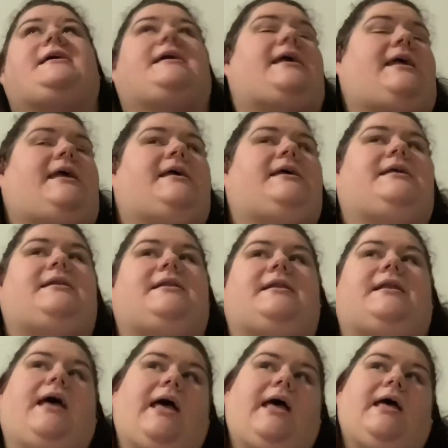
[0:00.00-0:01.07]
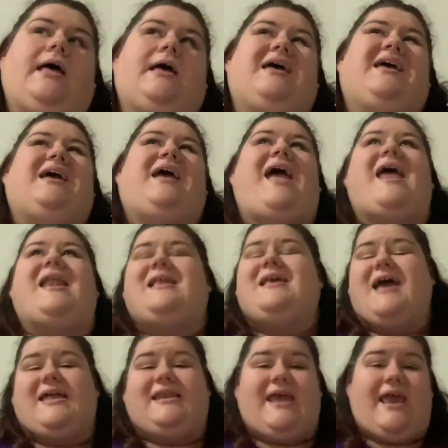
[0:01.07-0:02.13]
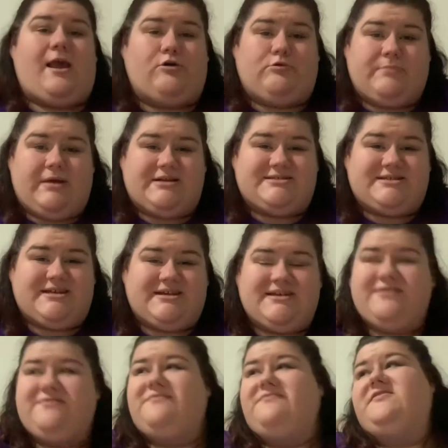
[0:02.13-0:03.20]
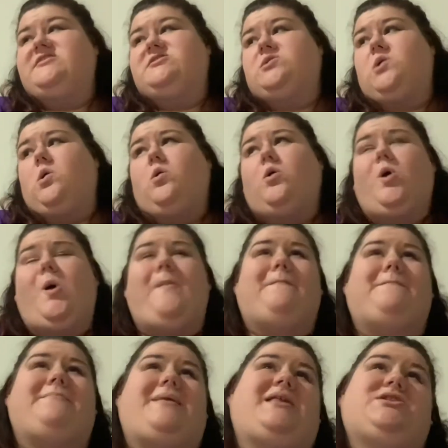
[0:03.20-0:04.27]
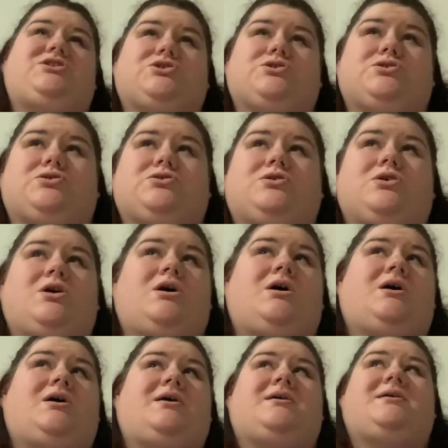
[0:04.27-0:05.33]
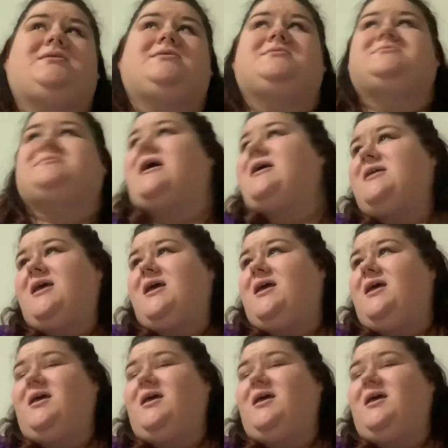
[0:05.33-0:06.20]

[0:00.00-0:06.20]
in any kind of ailment. Physical, mental, psychic,